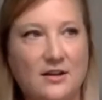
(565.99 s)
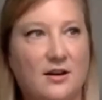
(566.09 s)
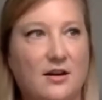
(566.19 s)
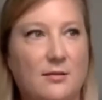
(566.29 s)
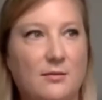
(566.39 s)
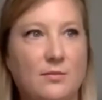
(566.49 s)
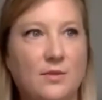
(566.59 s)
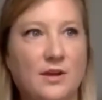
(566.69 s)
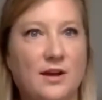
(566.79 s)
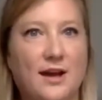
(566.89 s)

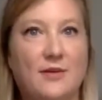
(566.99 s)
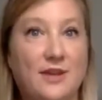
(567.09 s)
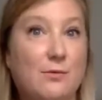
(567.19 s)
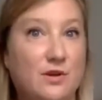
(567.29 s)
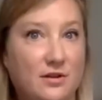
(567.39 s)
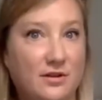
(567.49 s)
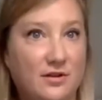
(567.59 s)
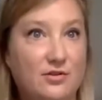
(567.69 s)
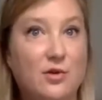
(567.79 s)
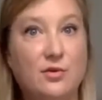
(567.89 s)
how they will
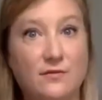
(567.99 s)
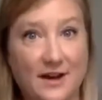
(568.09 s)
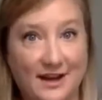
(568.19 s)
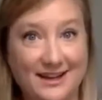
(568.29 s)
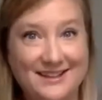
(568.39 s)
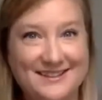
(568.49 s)
notify